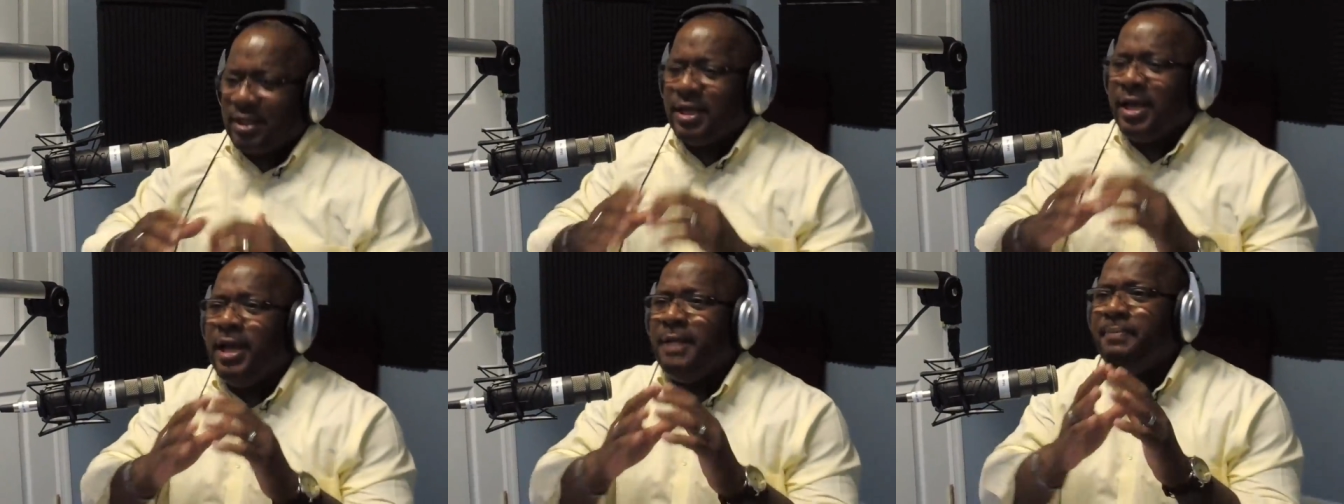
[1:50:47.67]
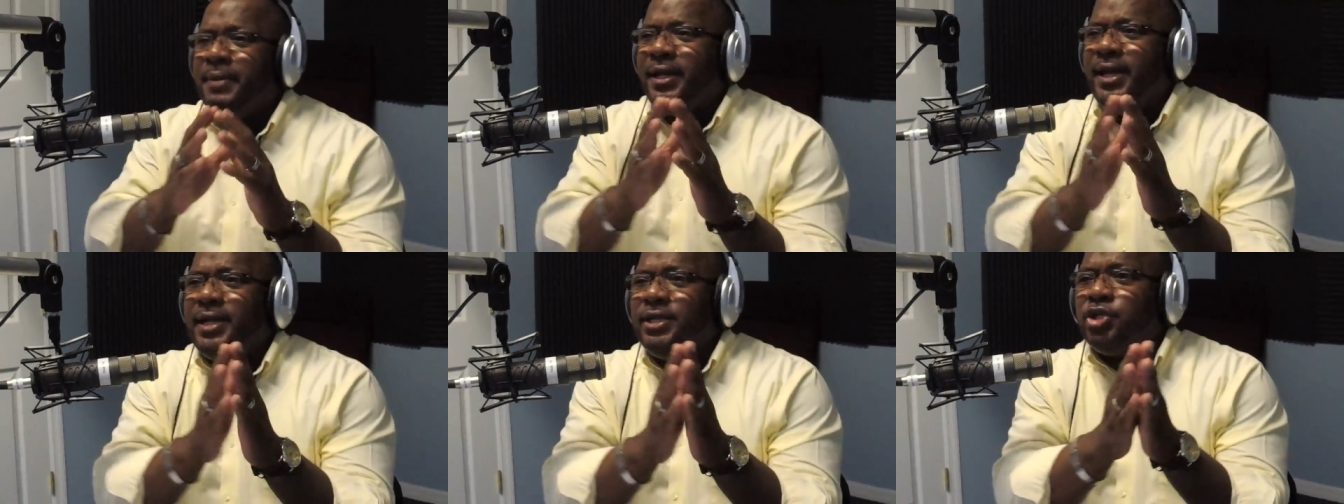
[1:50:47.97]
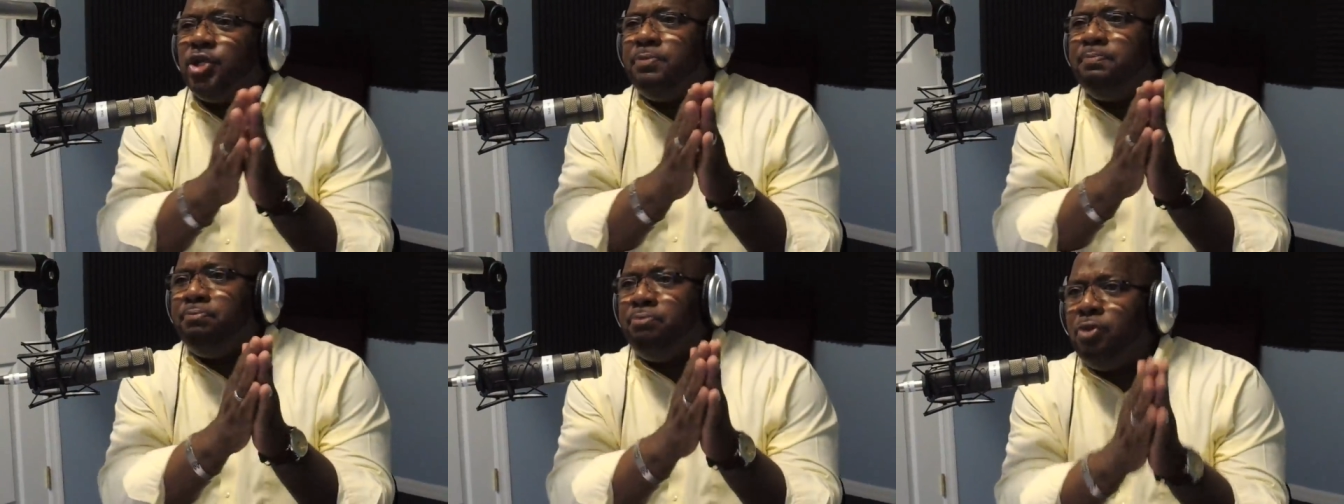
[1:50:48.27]
and begin
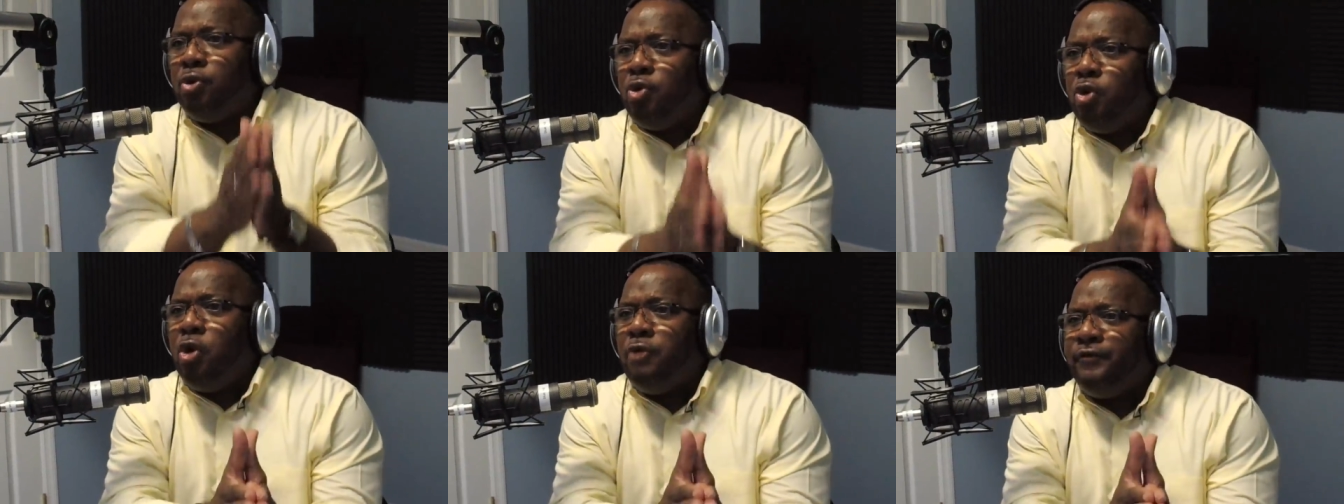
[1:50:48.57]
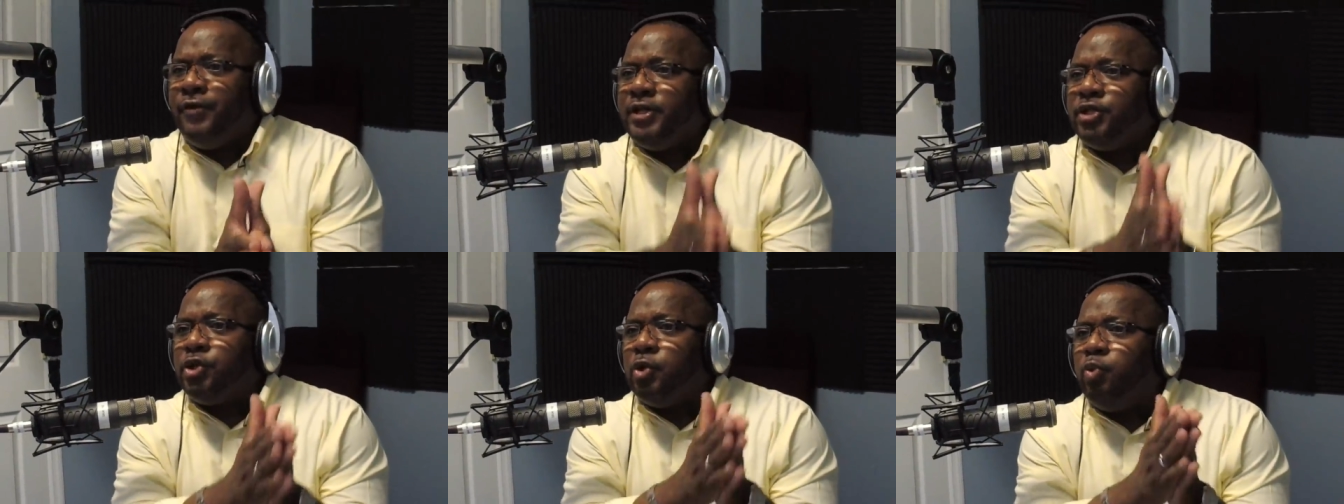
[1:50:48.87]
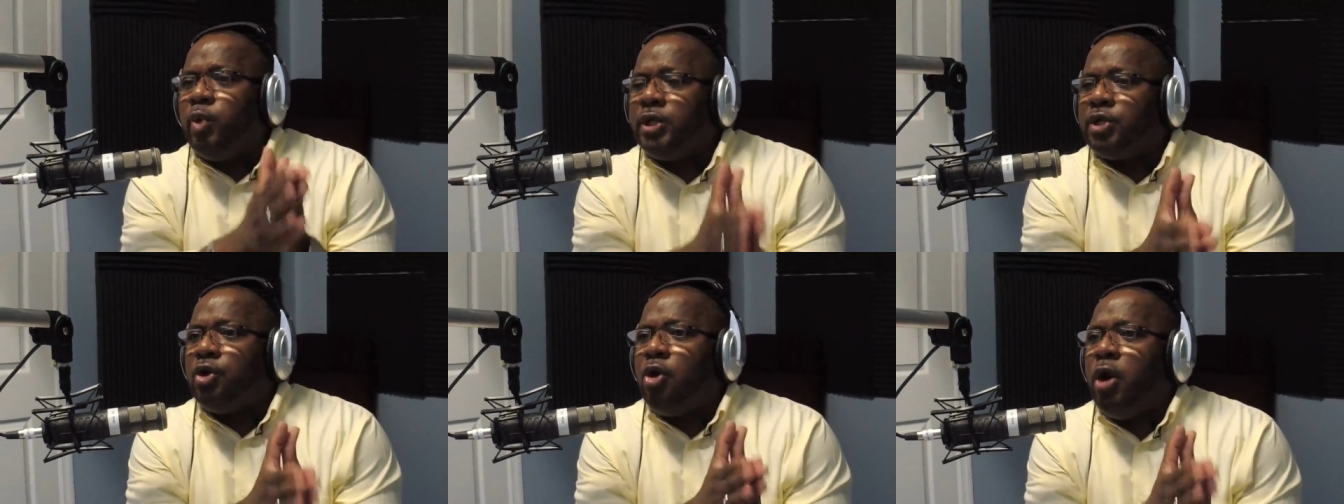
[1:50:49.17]
to move into
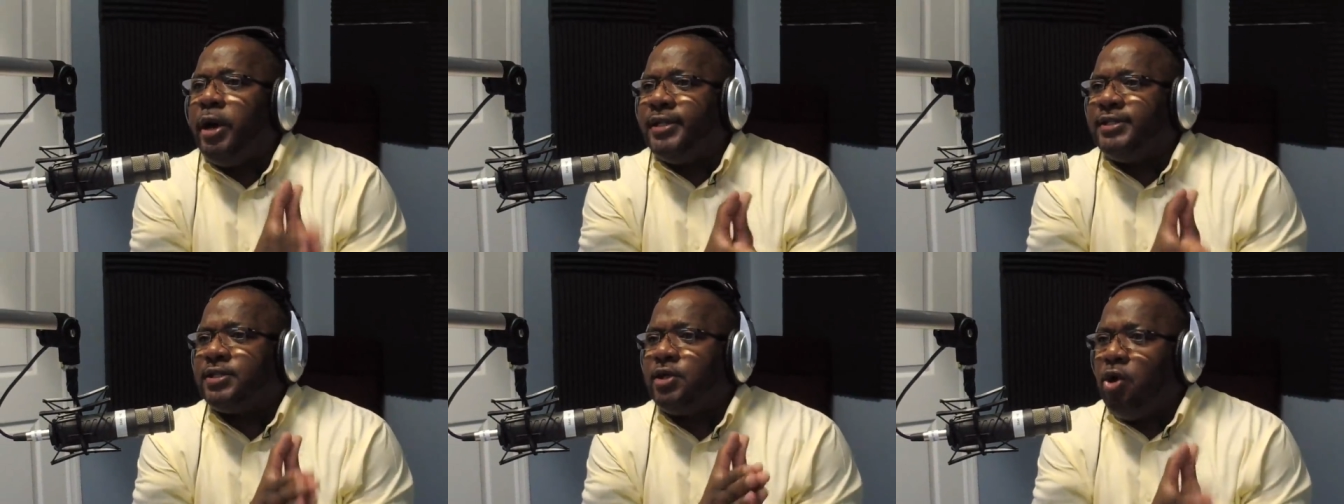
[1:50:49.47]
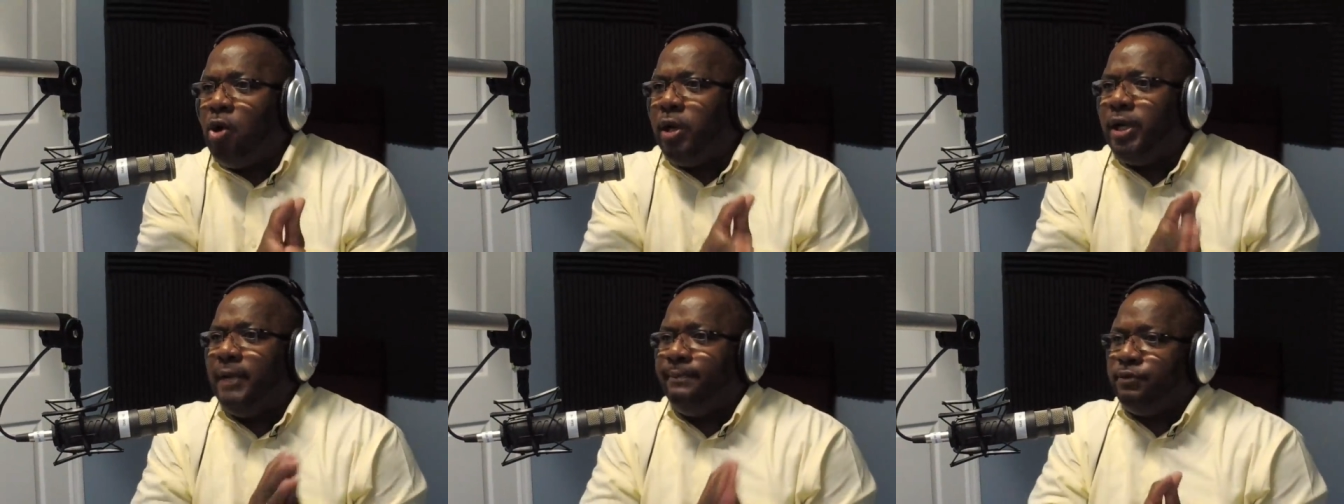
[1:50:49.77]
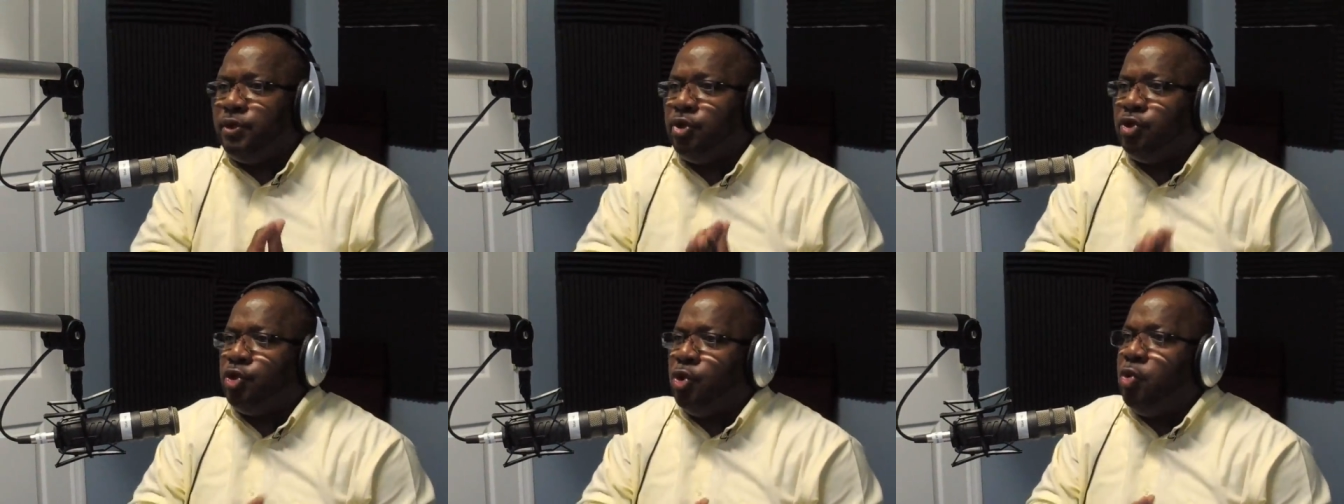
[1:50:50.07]
what God has called
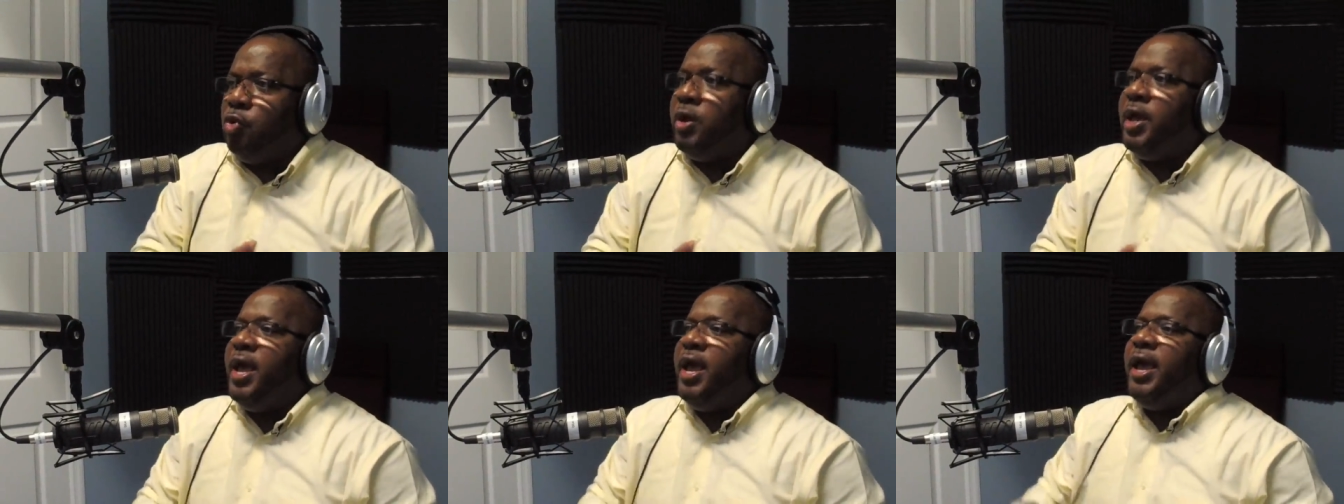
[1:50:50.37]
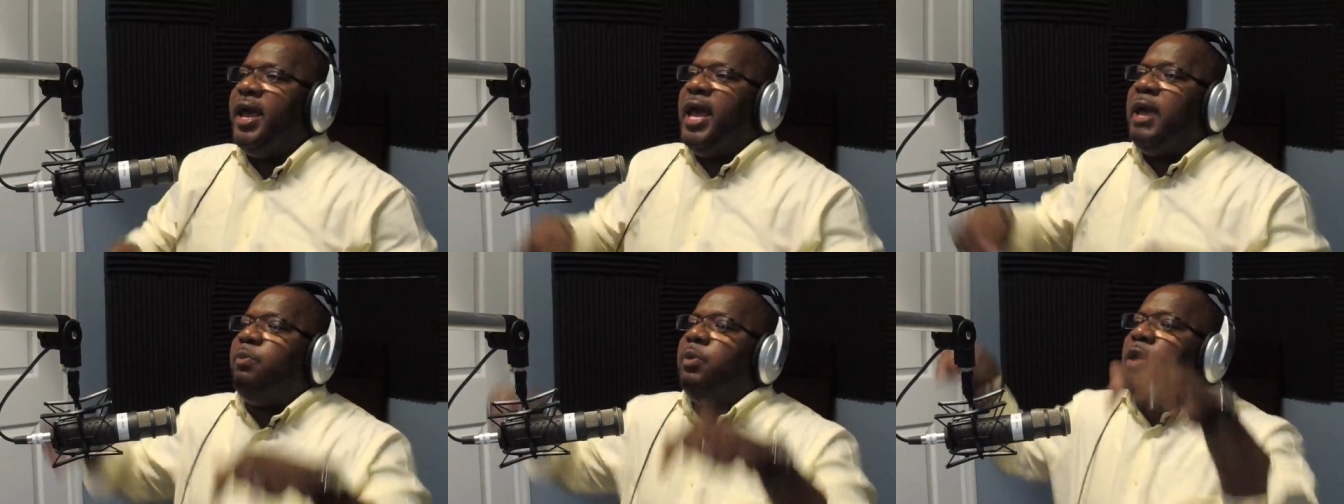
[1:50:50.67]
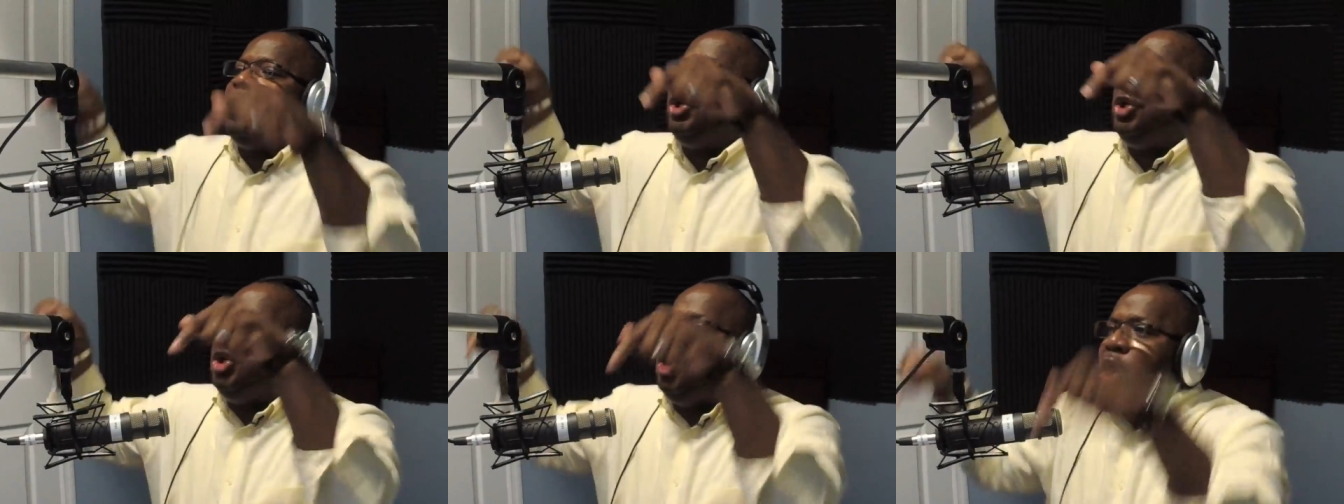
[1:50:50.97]
them to do. It
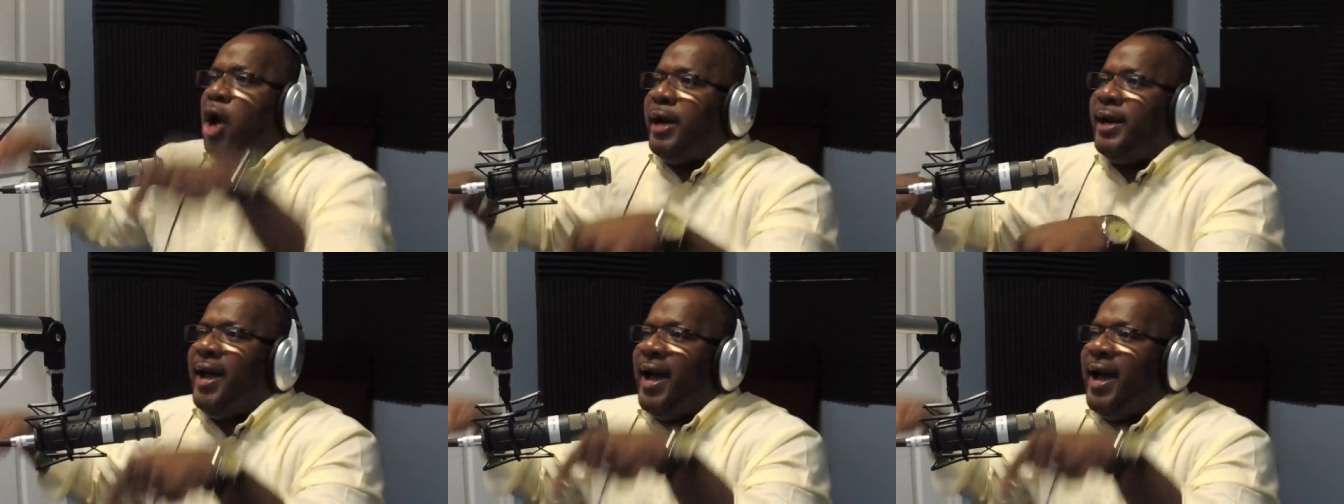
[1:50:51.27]
will not